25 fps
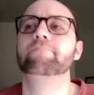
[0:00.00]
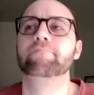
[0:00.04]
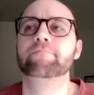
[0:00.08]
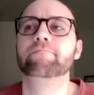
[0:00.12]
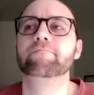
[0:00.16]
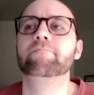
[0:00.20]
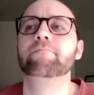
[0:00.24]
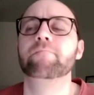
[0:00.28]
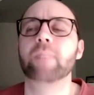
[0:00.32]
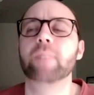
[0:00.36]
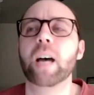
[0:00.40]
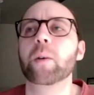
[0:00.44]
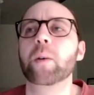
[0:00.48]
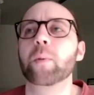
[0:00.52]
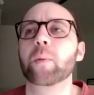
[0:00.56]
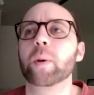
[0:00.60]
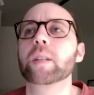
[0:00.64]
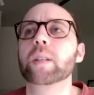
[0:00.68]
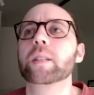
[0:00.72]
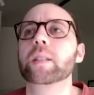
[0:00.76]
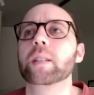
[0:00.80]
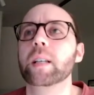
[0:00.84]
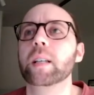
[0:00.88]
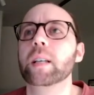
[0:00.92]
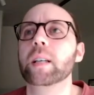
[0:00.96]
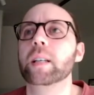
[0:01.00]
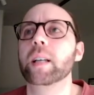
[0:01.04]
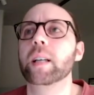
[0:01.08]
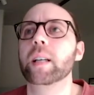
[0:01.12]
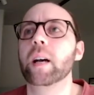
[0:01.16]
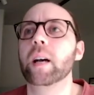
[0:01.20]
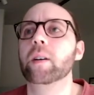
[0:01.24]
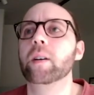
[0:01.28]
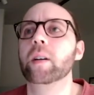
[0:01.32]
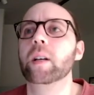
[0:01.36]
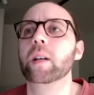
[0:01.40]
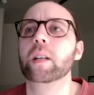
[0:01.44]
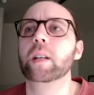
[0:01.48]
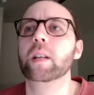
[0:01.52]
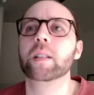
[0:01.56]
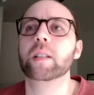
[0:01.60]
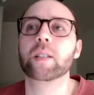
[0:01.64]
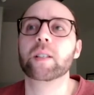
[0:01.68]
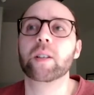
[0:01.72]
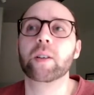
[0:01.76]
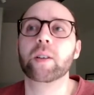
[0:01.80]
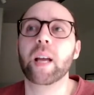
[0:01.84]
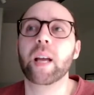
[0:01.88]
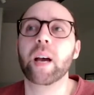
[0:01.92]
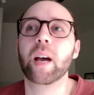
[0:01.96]
That works again now.
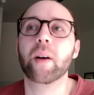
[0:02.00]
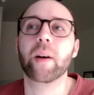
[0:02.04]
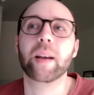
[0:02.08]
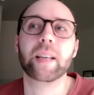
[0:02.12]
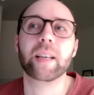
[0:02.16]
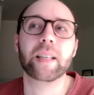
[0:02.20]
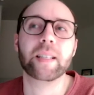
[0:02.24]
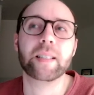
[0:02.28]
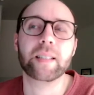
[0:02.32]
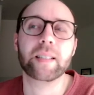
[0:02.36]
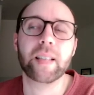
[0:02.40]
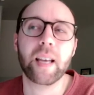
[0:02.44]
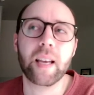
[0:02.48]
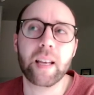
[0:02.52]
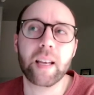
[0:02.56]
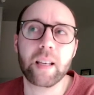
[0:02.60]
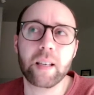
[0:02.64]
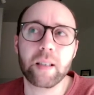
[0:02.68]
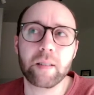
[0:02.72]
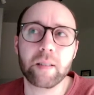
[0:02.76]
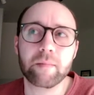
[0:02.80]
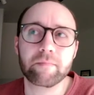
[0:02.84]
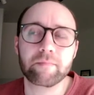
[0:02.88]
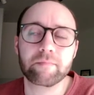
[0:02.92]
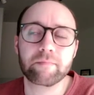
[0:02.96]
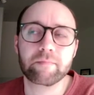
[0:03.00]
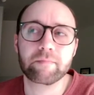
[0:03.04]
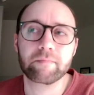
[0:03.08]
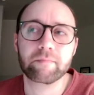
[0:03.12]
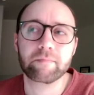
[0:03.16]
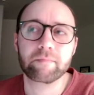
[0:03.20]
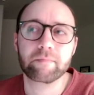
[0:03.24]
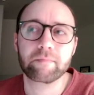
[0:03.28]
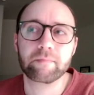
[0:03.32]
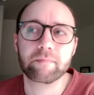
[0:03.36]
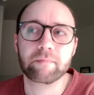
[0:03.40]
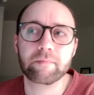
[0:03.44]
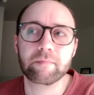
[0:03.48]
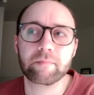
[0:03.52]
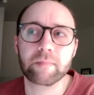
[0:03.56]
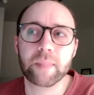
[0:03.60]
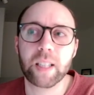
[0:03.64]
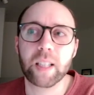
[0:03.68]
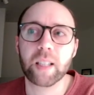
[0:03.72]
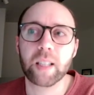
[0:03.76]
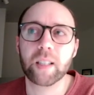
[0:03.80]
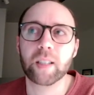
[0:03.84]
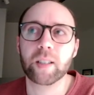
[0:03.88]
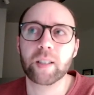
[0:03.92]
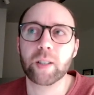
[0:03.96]
So now I can take.
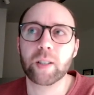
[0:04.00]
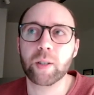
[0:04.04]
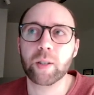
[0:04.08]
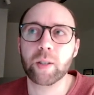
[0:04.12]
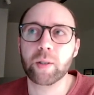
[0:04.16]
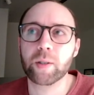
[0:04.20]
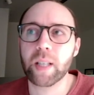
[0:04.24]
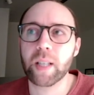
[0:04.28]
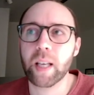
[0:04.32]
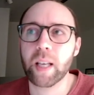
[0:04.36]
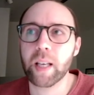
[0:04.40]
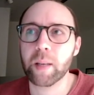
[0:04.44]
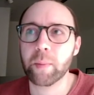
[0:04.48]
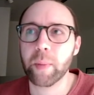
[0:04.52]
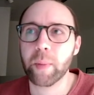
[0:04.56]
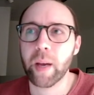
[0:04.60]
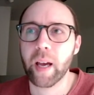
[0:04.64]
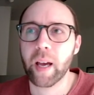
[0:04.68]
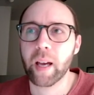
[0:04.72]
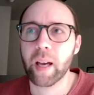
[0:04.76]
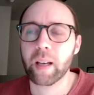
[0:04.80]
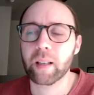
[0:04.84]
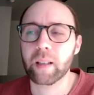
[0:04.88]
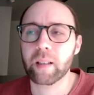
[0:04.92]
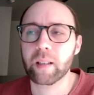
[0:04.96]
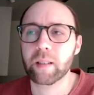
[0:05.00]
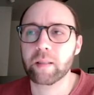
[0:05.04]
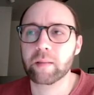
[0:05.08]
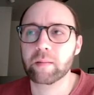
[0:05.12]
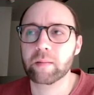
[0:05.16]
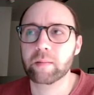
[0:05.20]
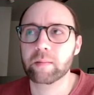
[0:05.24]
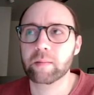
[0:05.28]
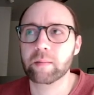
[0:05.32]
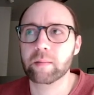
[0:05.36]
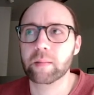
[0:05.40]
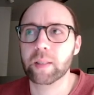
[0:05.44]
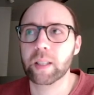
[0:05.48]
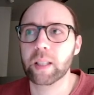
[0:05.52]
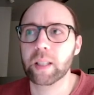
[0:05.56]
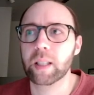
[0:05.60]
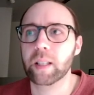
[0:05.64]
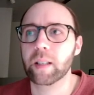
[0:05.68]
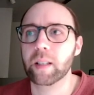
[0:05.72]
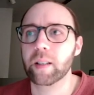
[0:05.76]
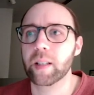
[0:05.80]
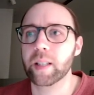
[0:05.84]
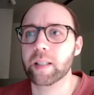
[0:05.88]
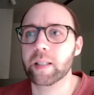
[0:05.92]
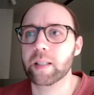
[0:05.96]
You take back.
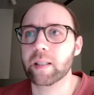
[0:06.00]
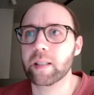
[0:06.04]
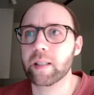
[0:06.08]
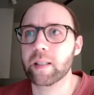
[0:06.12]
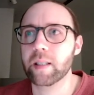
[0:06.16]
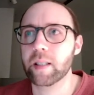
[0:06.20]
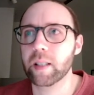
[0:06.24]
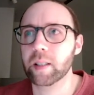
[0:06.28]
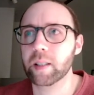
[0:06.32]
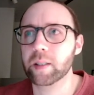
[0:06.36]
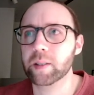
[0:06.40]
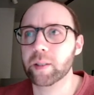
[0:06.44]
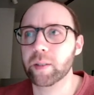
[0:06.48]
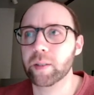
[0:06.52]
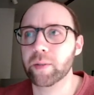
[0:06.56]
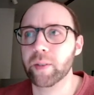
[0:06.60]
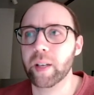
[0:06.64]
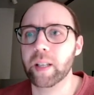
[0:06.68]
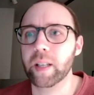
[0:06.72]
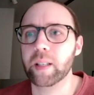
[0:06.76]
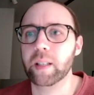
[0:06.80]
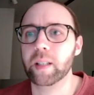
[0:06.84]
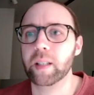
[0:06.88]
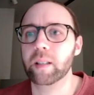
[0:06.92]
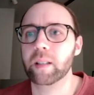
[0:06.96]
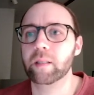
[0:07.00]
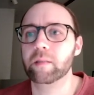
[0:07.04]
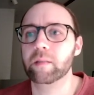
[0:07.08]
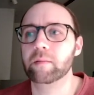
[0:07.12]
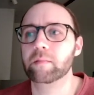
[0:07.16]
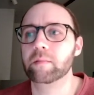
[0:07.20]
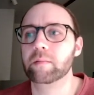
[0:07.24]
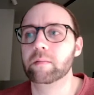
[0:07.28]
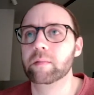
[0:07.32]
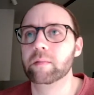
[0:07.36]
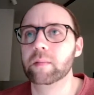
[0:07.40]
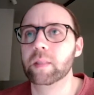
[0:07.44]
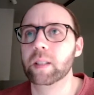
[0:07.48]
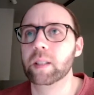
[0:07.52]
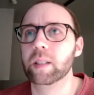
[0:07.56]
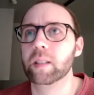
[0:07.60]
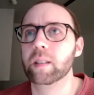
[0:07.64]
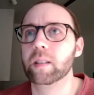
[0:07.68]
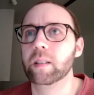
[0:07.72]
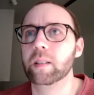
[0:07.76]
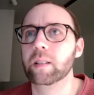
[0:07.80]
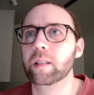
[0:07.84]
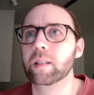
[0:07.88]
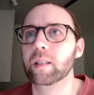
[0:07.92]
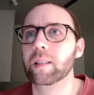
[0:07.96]
This is still defended.
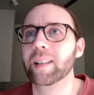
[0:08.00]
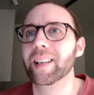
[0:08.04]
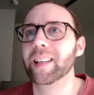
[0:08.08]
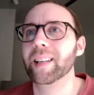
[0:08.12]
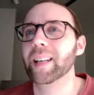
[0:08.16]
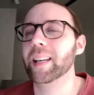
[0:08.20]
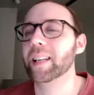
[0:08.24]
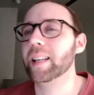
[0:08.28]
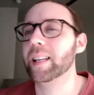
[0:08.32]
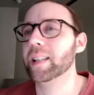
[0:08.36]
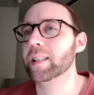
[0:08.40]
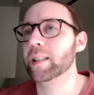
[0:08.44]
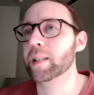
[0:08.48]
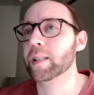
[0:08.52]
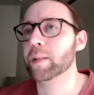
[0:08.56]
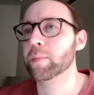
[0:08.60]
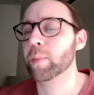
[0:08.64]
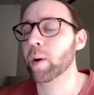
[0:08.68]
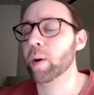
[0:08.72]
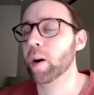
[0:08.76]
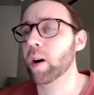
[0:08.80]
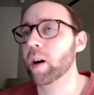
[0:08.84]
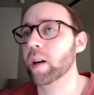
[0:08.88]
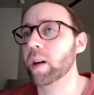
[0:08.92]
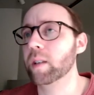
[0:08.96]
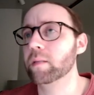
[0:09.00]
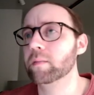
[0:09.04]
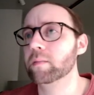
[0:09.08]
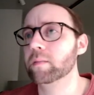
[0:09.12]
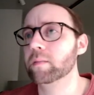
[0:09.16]
And I get this pawn.